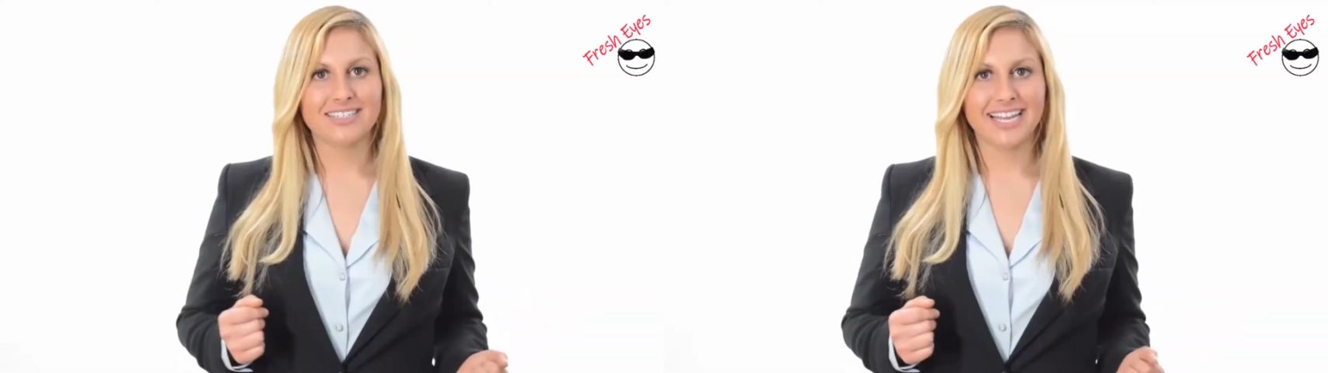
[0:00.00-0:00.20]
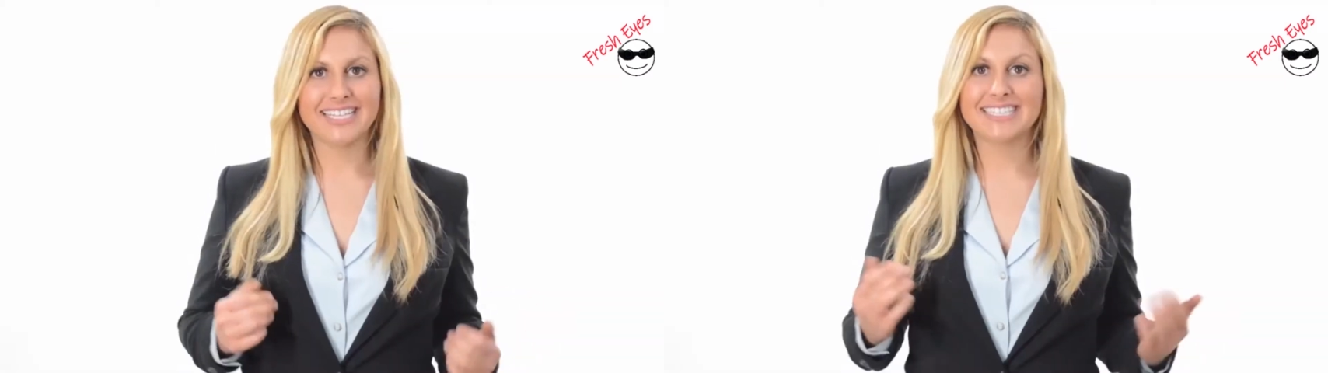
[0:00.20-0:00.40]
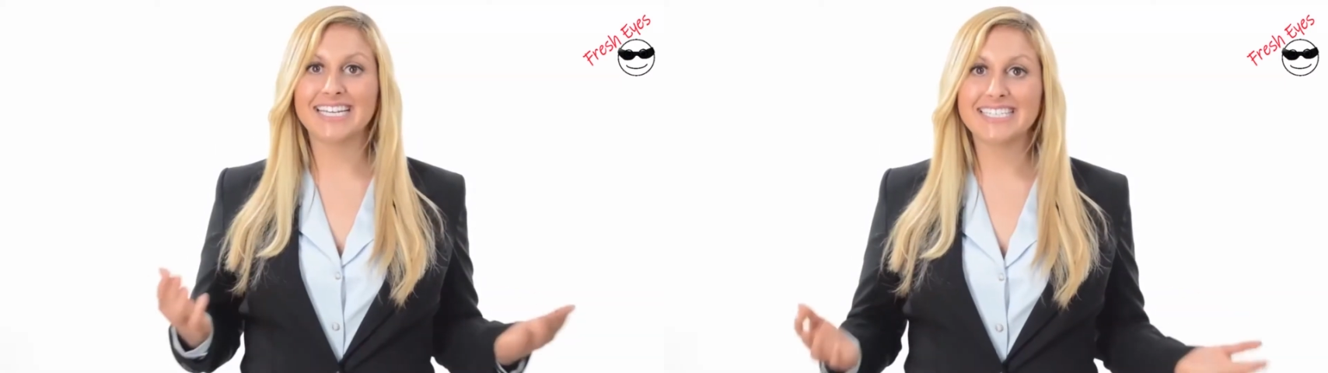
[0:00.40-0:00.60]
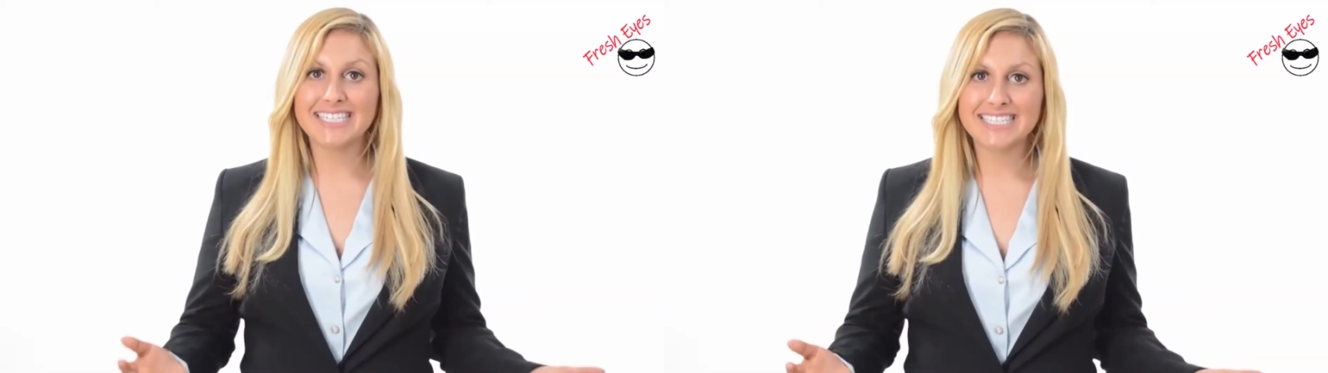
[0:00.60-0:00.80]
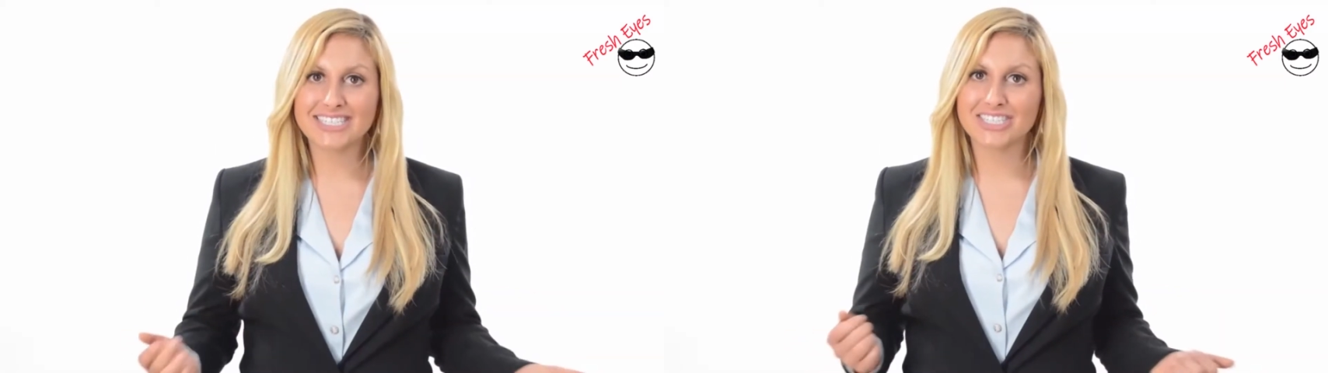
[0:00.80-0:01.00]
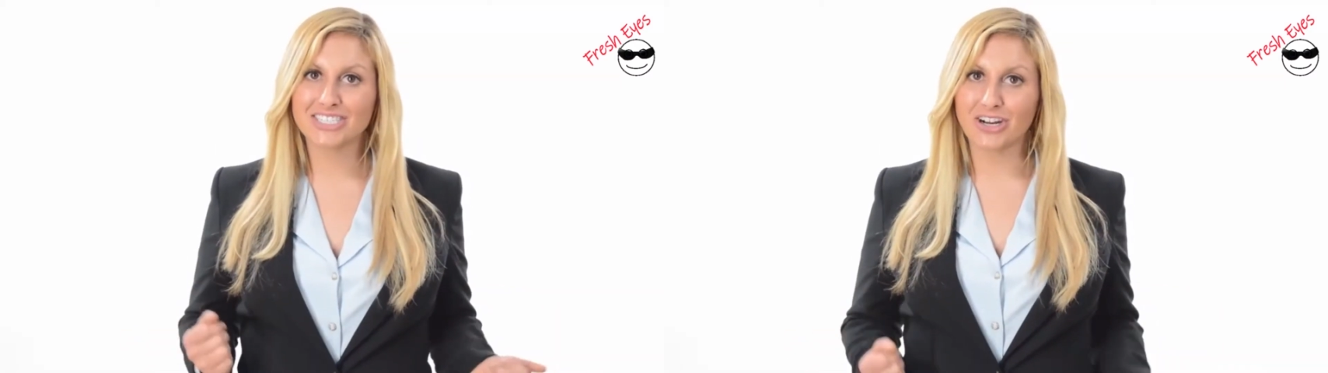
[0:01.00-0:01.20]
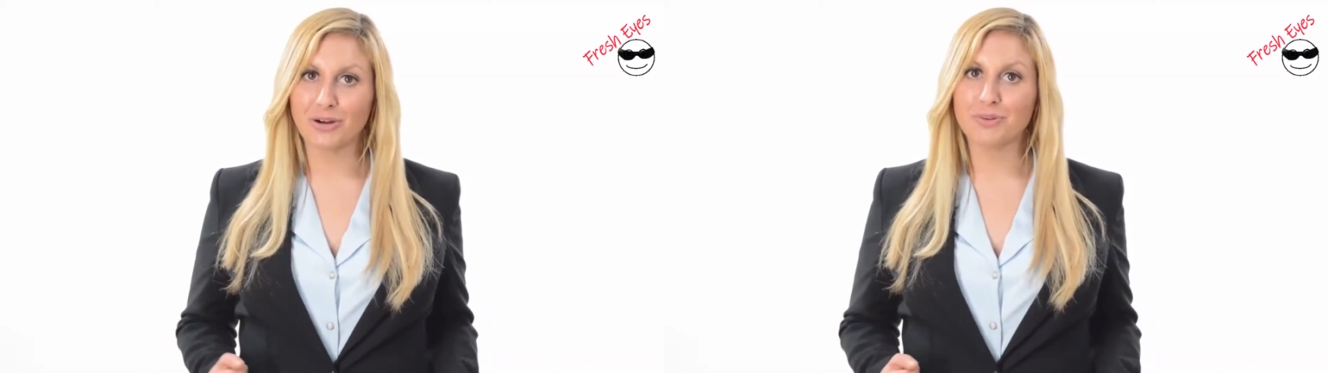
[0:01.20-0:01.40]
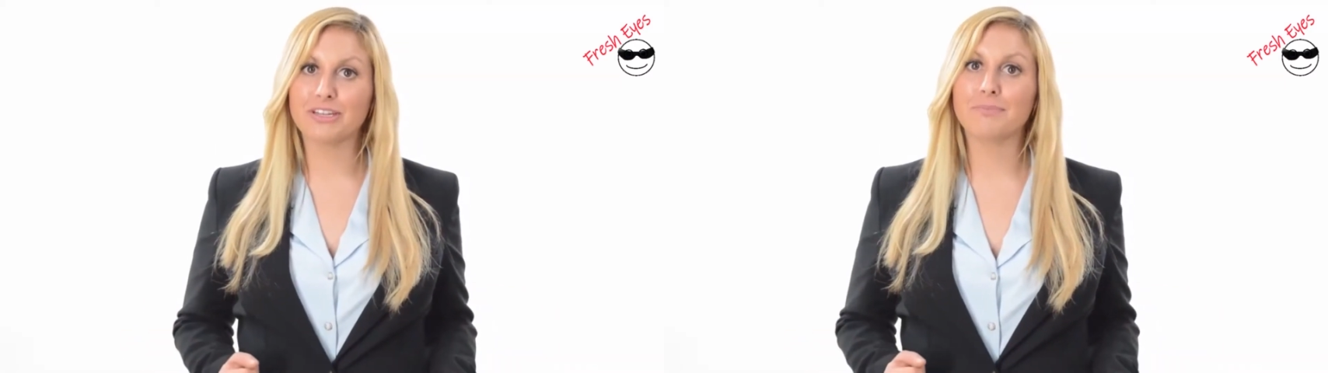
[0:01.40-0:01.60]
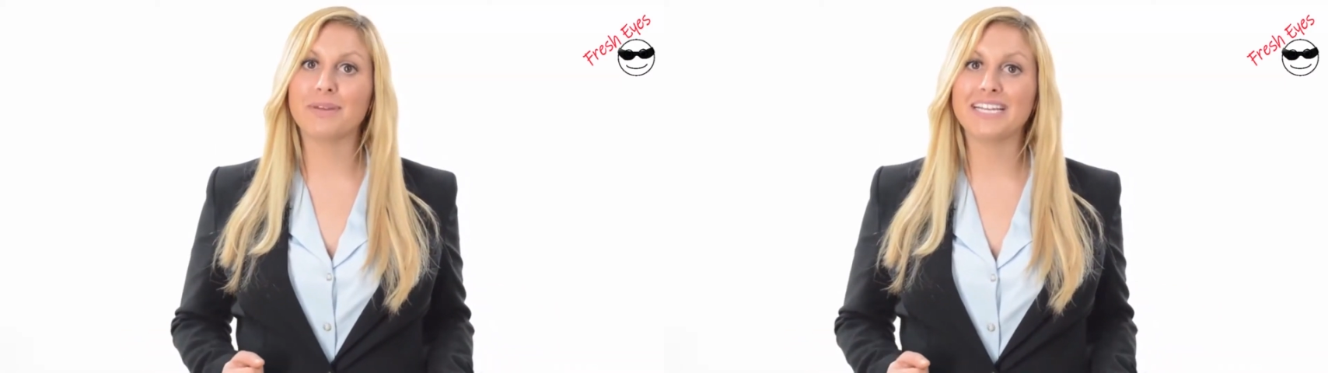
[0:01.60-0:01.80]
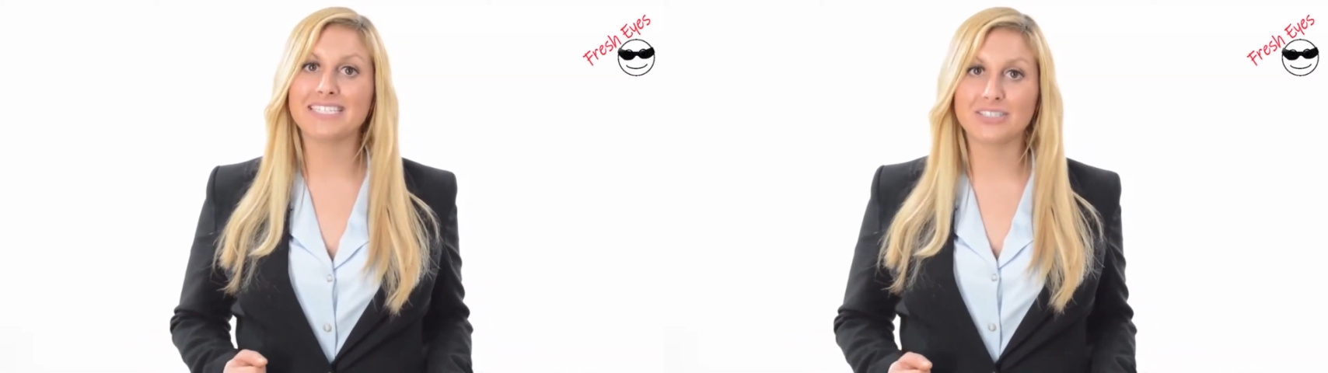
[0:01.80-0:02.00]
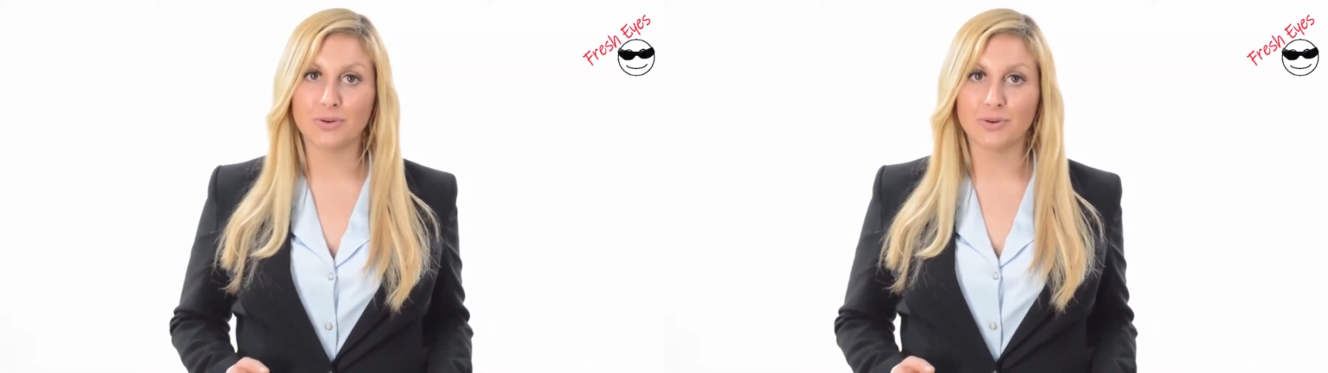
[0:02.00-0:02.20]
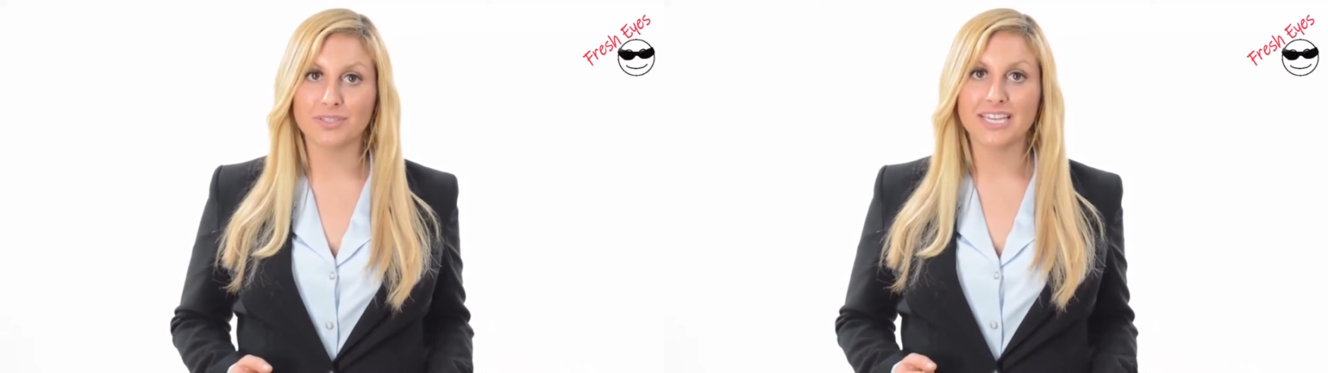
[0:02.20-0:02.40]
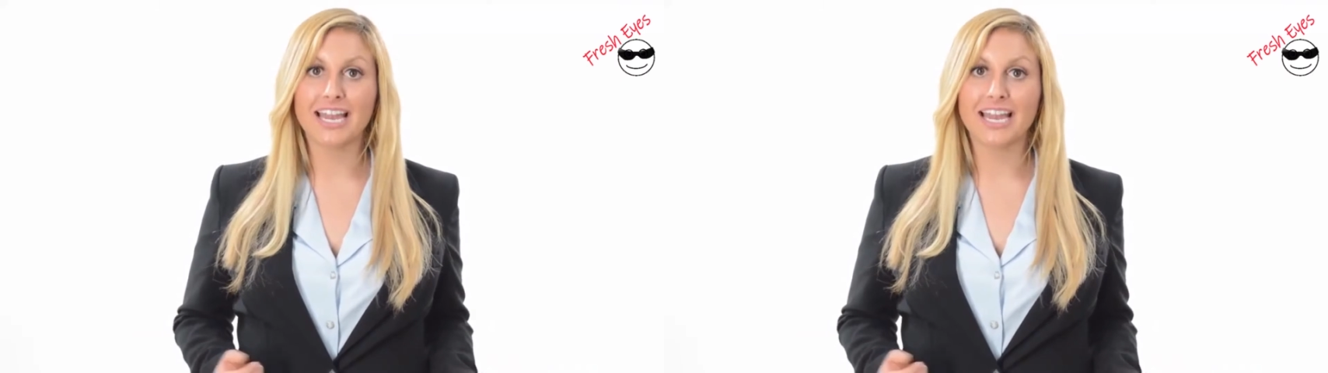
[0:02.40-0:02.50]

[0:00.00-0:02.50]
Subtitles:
It's easiest to start with your biggest goals